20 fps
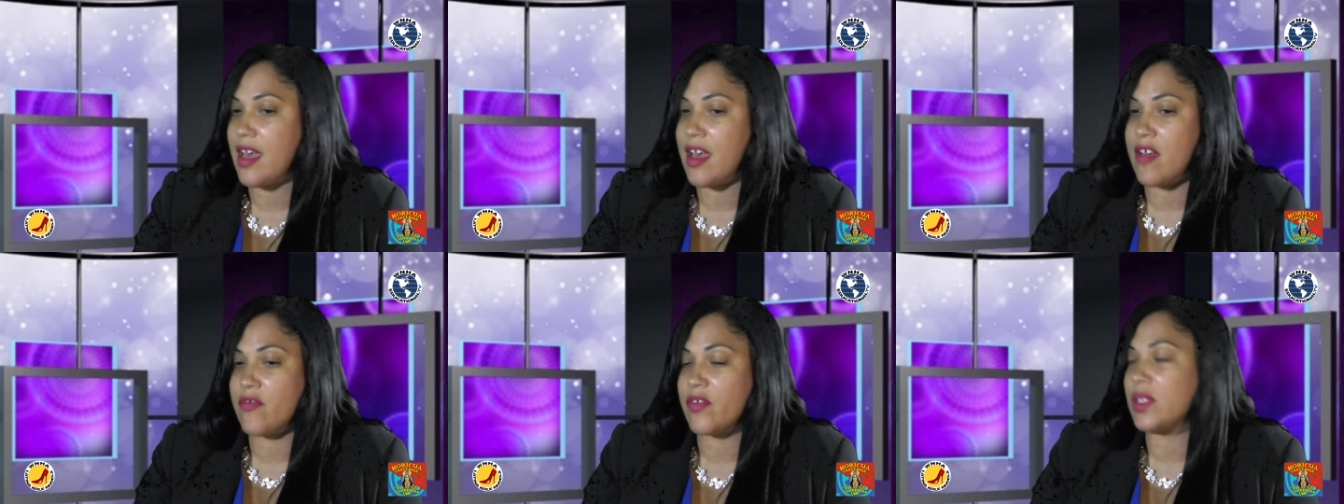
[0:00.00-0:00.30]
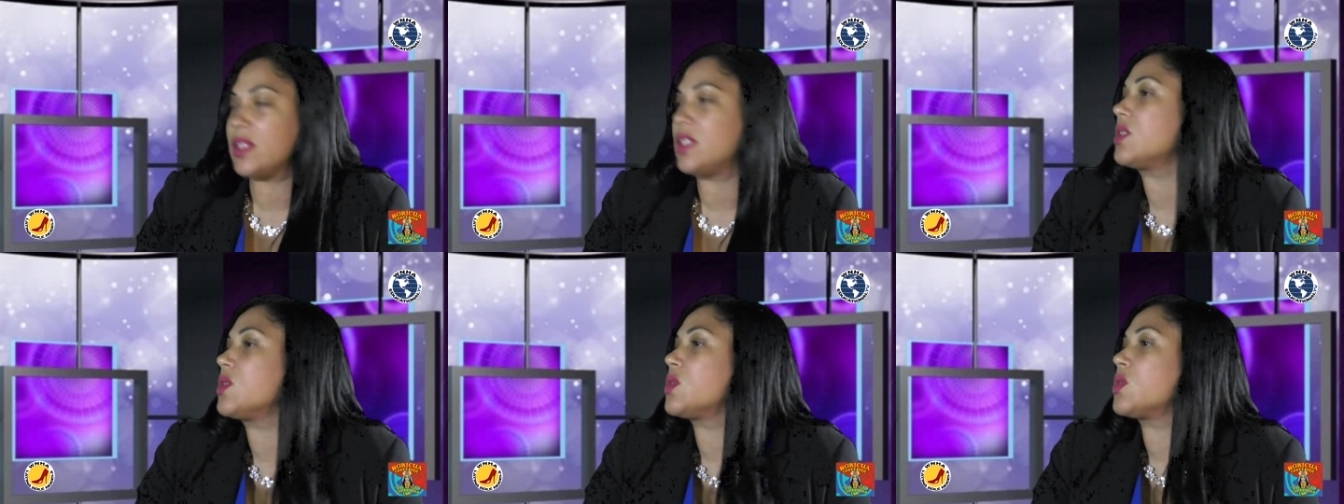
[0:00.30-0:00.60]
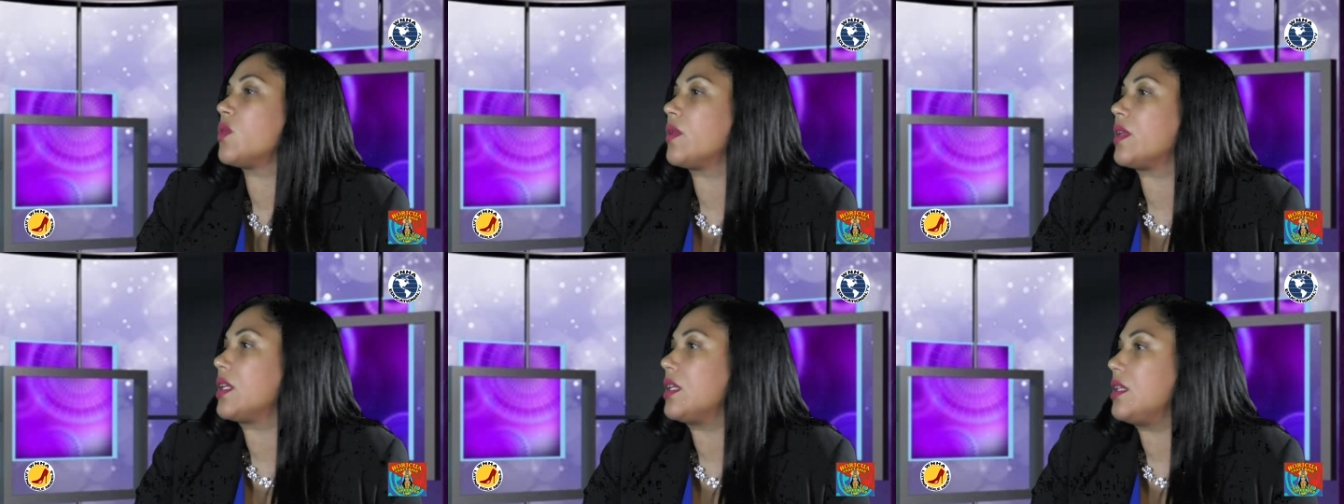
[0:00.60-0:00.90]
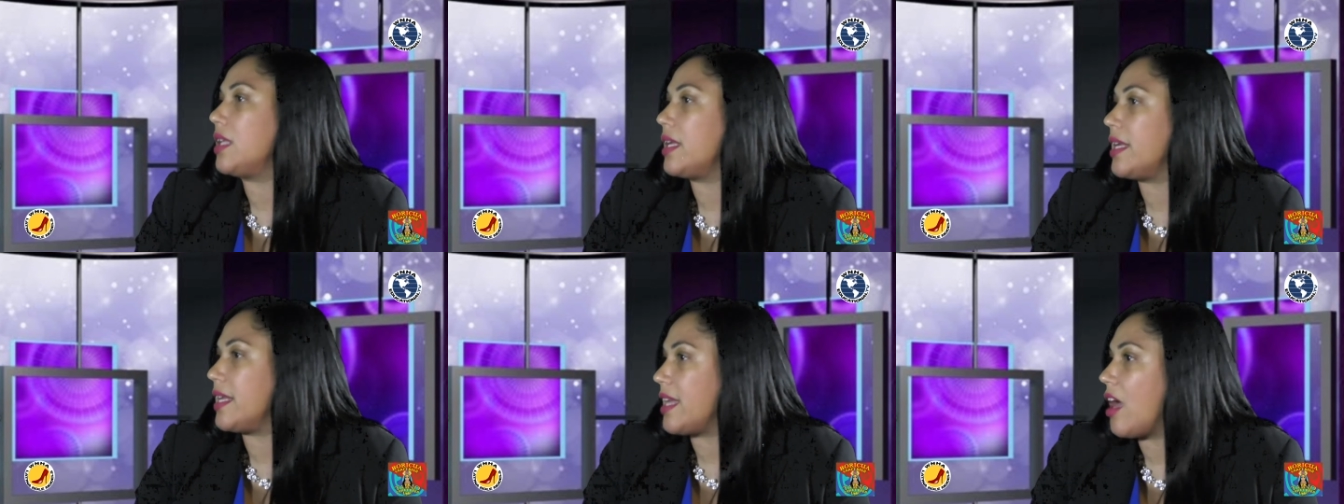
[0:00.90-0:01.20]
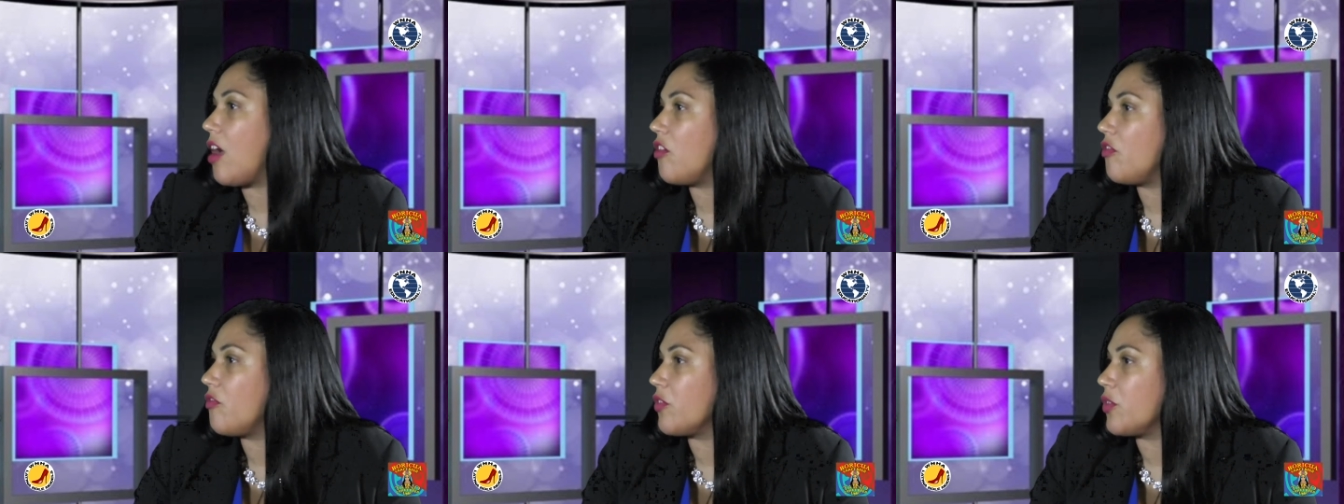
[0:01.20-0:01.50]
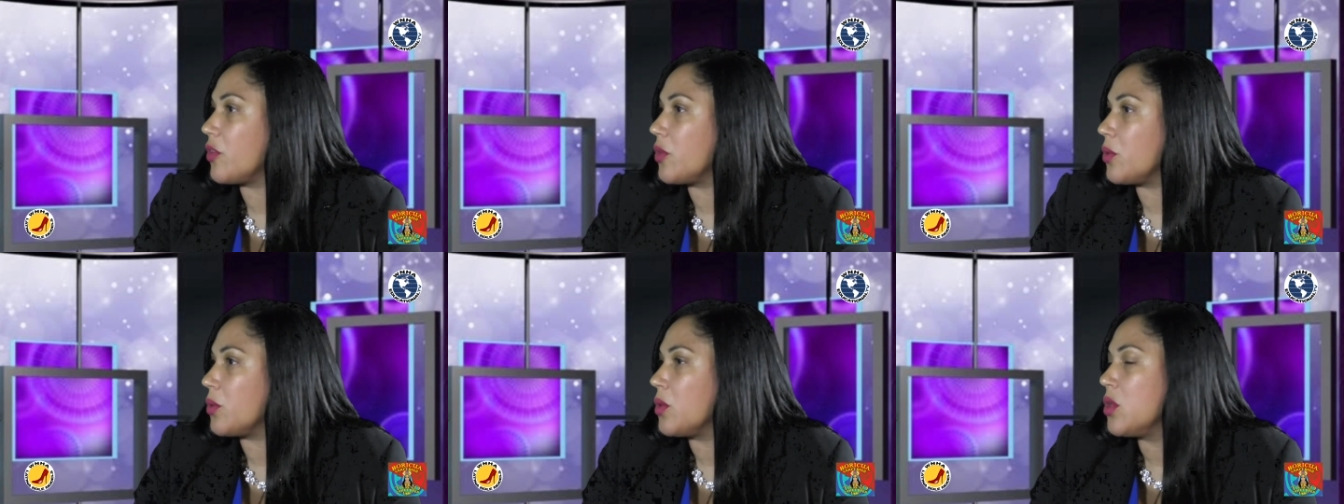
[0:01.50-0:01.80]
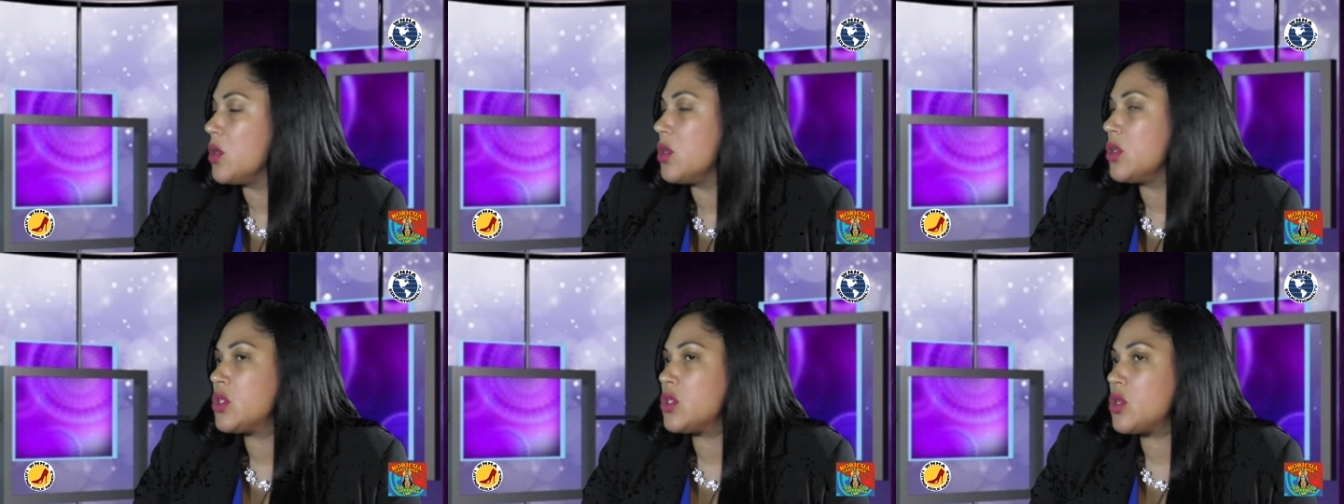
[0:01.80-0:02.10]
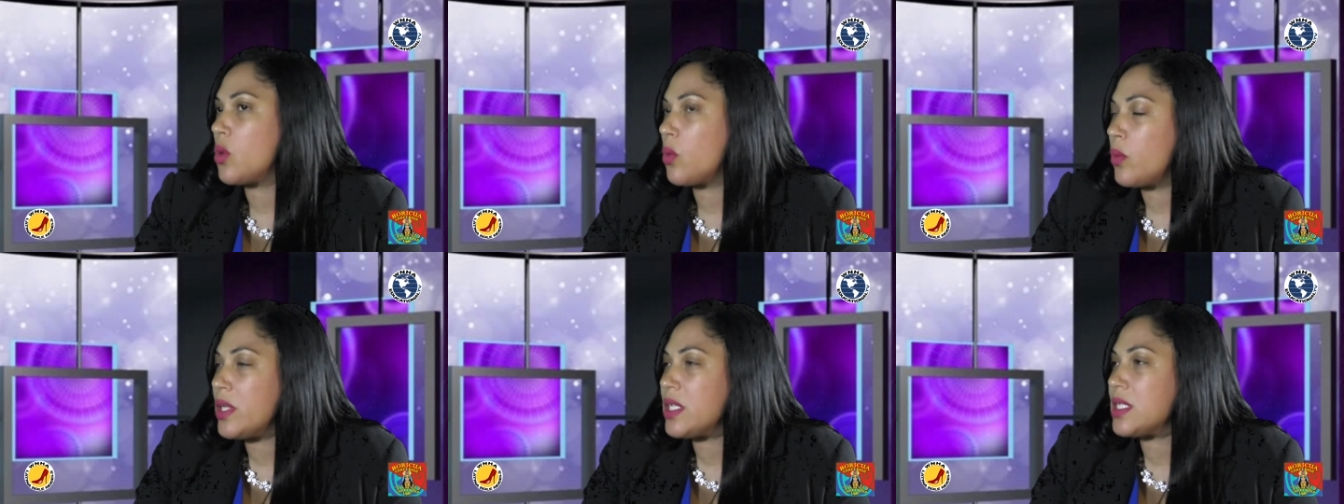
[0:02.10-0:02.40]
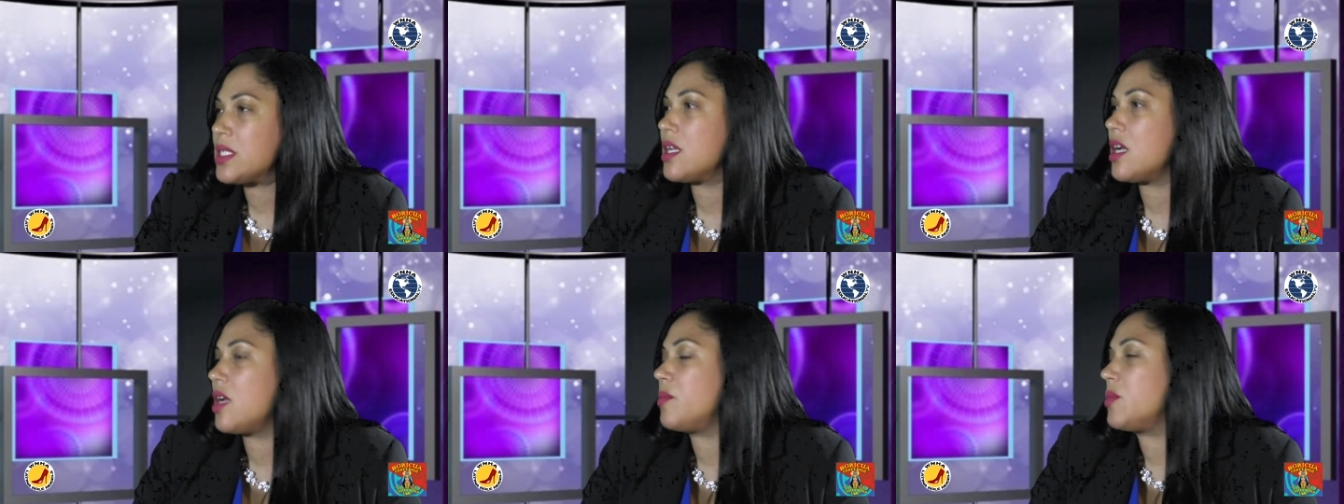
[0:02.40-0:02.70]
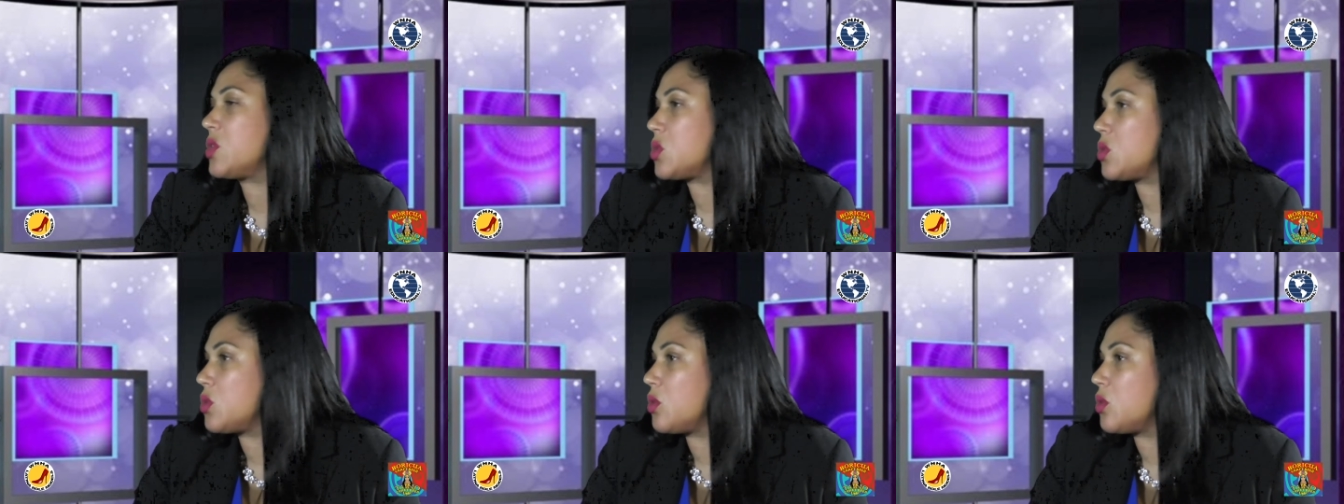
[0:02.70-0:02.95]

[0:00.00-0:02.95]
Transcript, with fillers: everything is already laid out for you. So week's time is